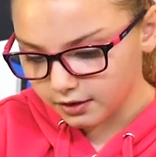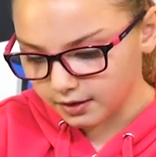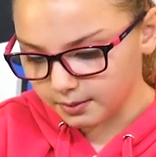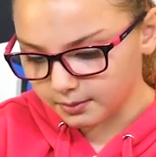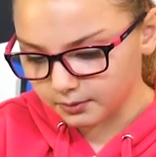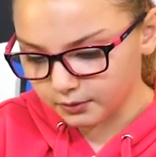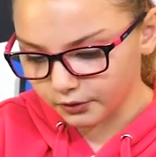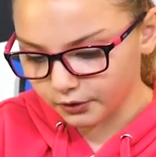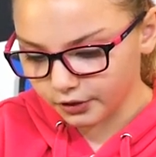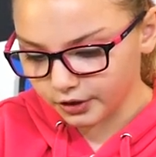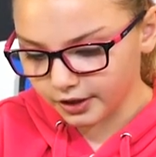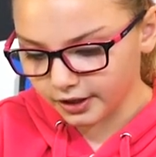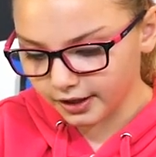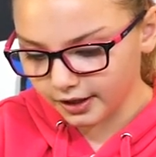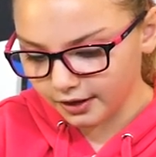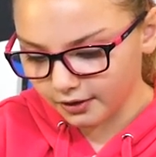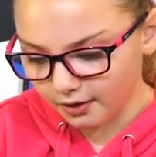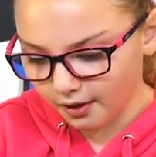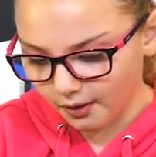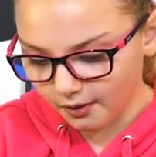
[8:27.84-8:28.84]
I'm
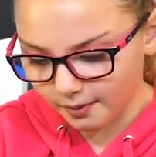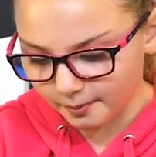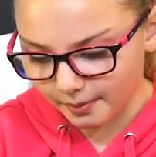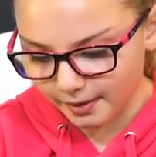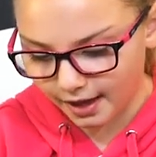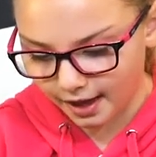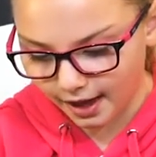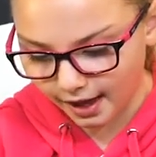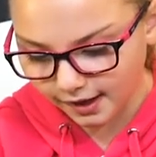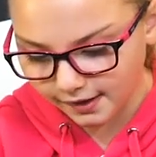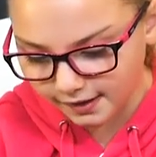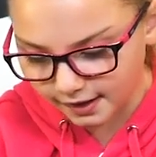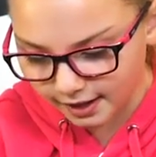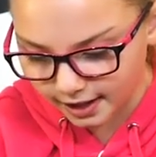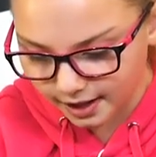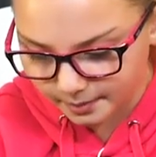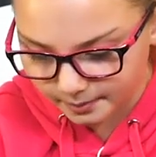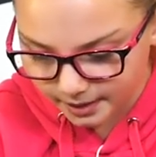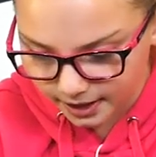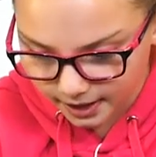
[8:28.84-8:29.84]
looking at all the packs
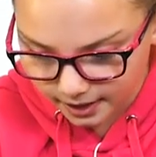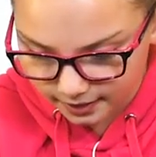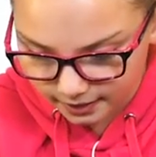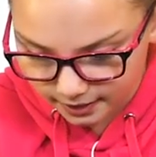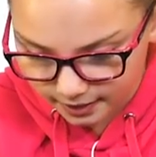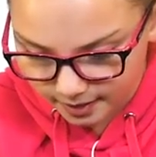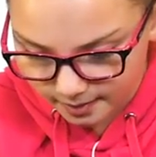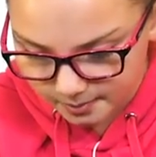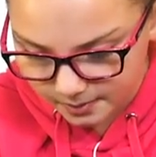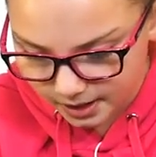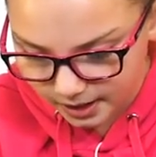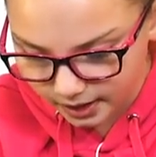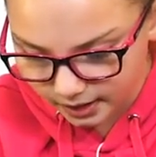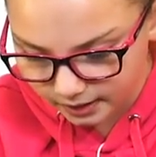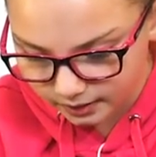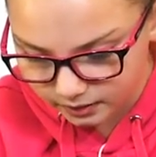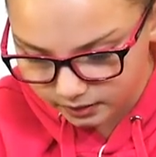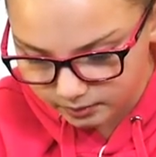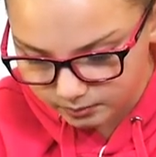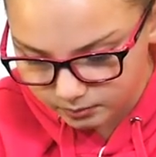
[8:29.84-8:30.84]
and I'm examining
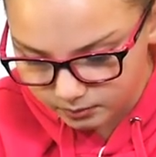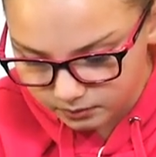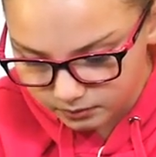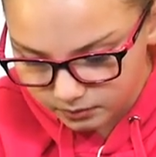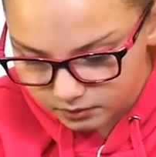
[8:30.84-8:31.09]
them.